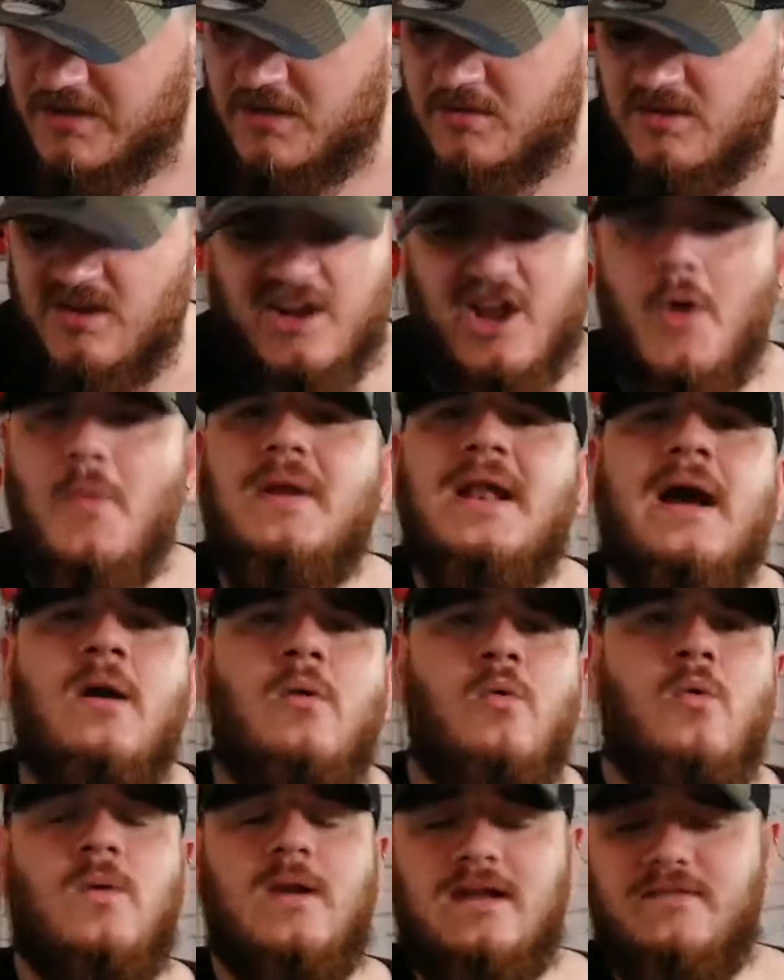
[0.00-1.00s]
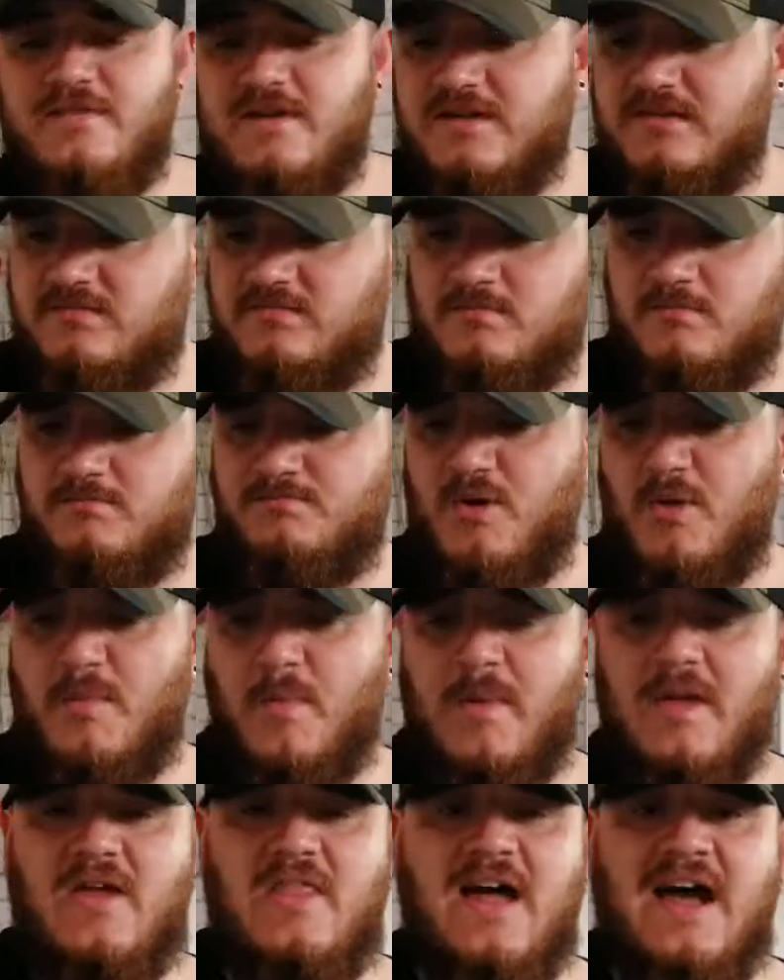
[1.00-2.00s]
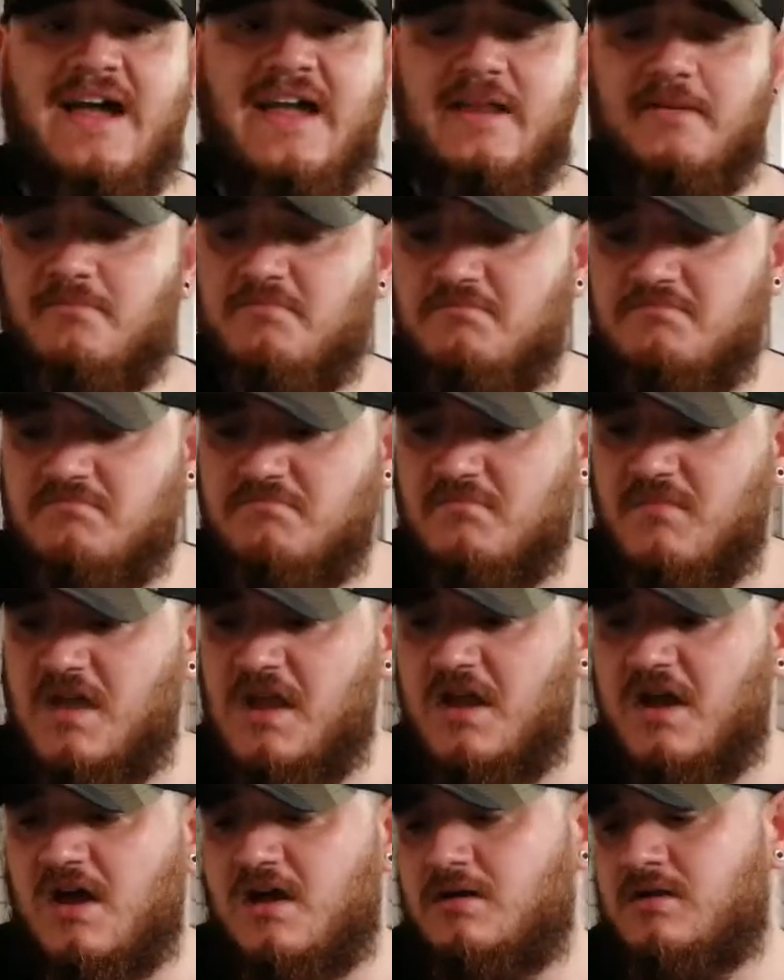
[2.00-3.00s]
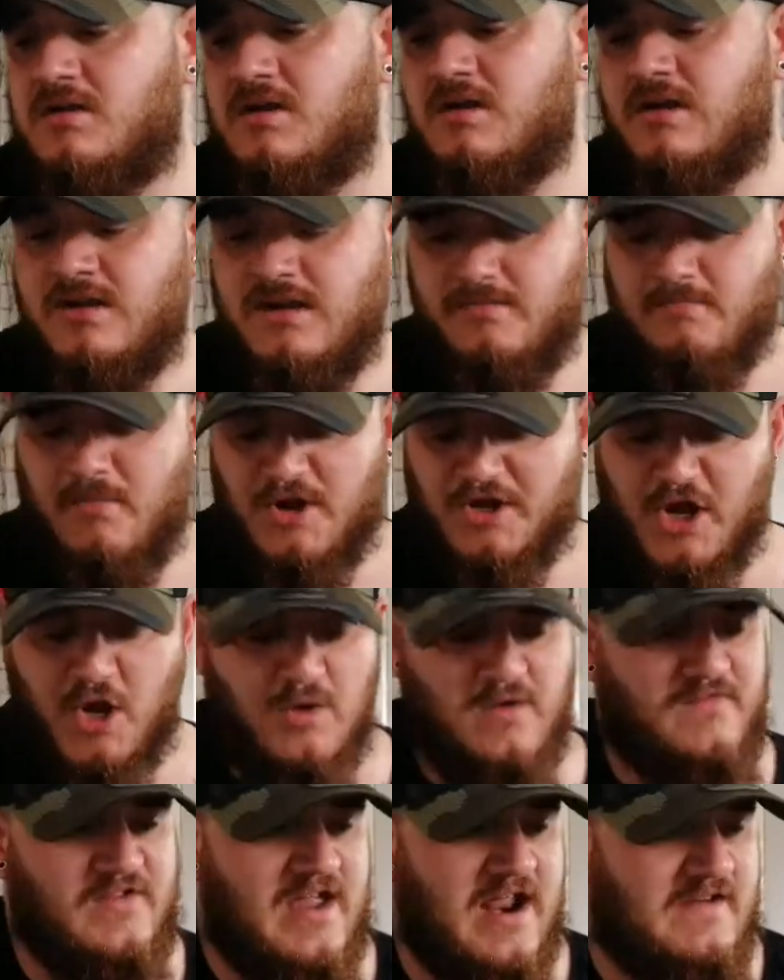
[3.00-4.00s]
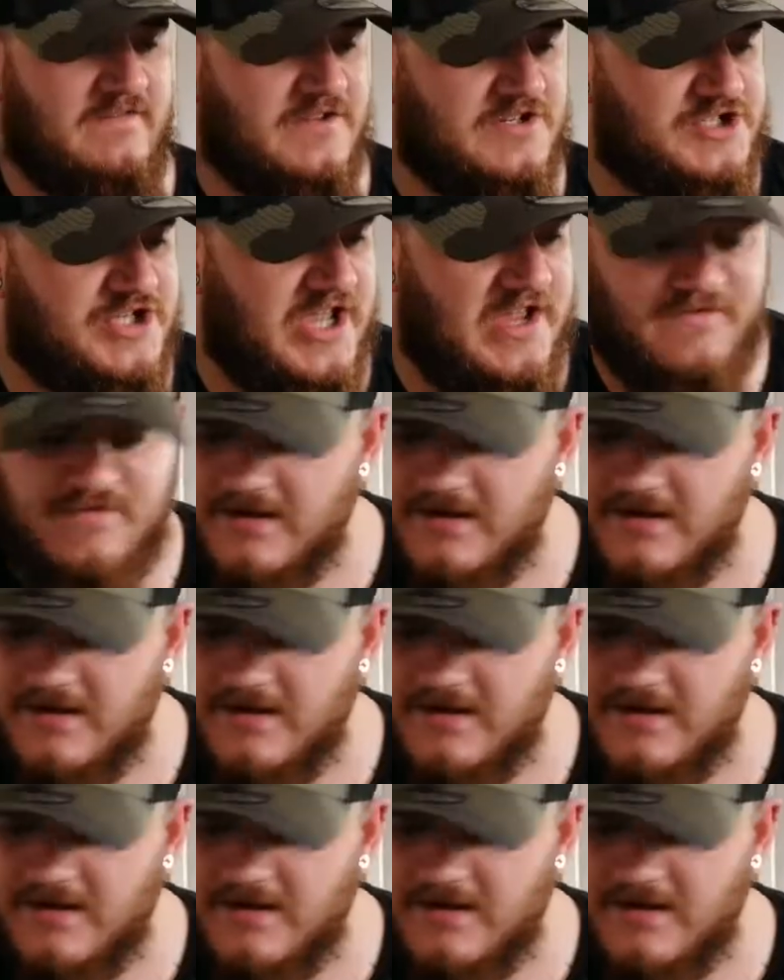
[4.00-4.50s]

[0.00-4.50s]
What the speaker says: you're going out or whatever. Pop a bit of that in. They are. Might go with your aftershave.